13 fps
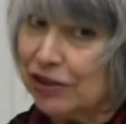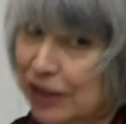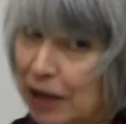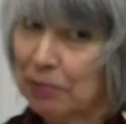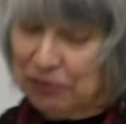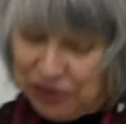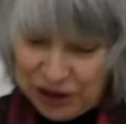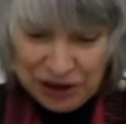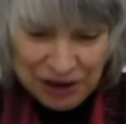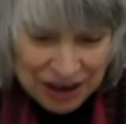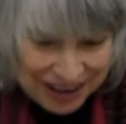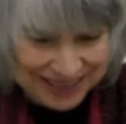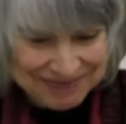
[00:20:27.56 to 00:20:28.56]
some
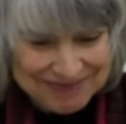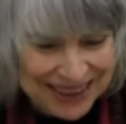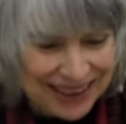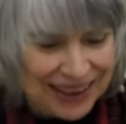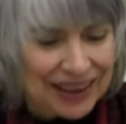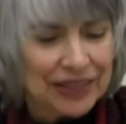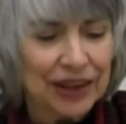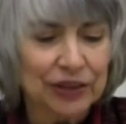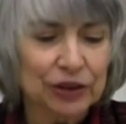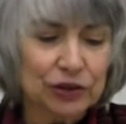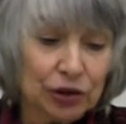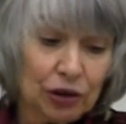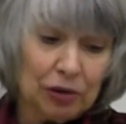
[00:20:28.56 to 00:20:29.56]
fear that the
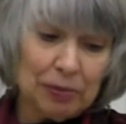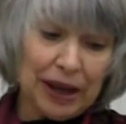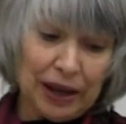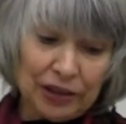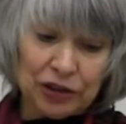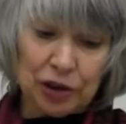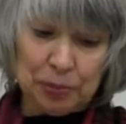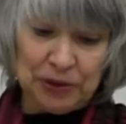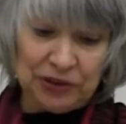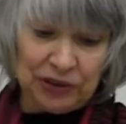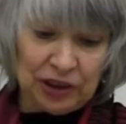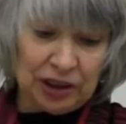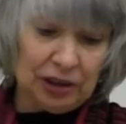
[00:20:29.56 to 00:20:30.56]
term
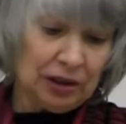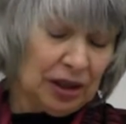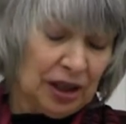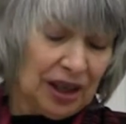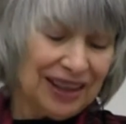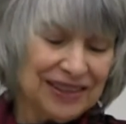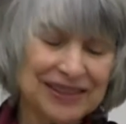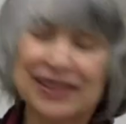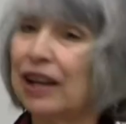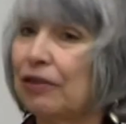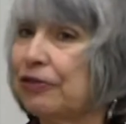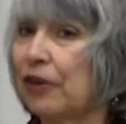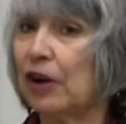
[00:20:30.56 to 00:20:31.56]
Anthropocene
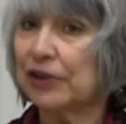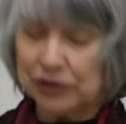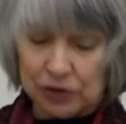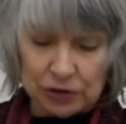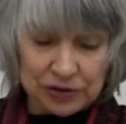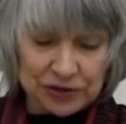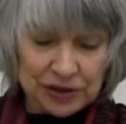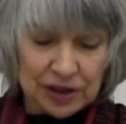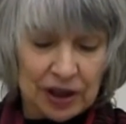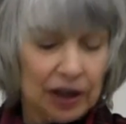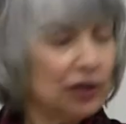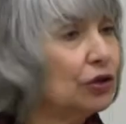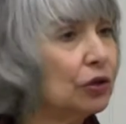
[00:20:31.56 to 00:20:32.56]
itself fosters
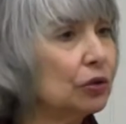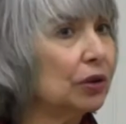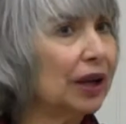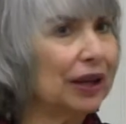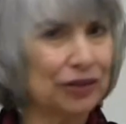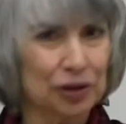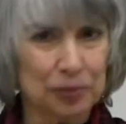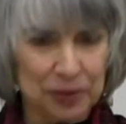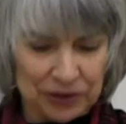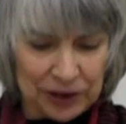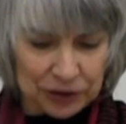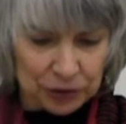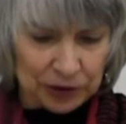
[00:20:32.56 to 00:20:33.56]
a new
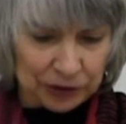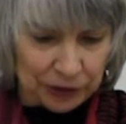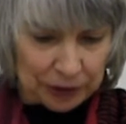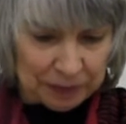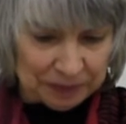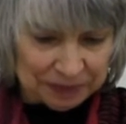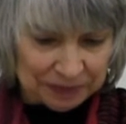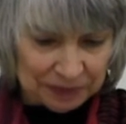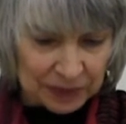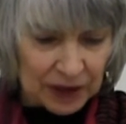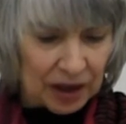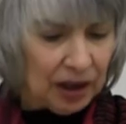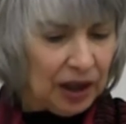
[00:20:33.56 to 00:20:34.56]
anthropocentrism,
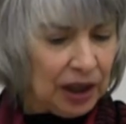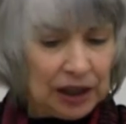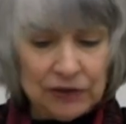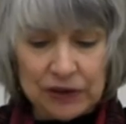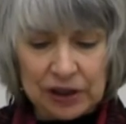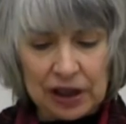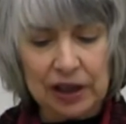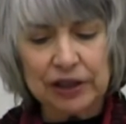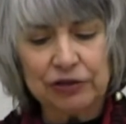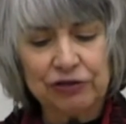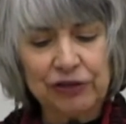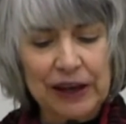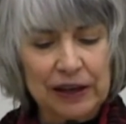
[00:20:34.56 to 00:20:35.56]
even a kind of
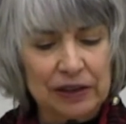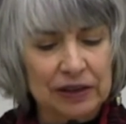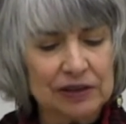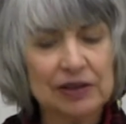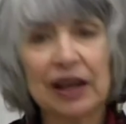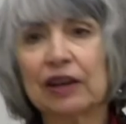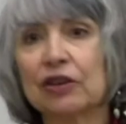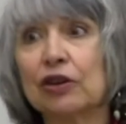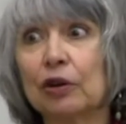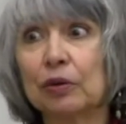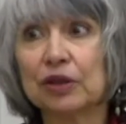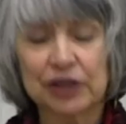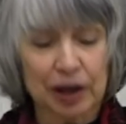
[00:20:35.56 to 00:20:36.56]
faith in techno
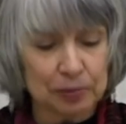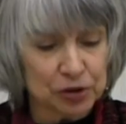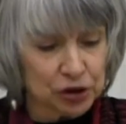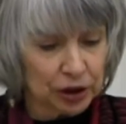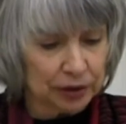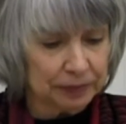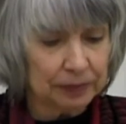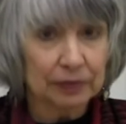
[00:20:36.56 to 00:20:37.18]
redemption.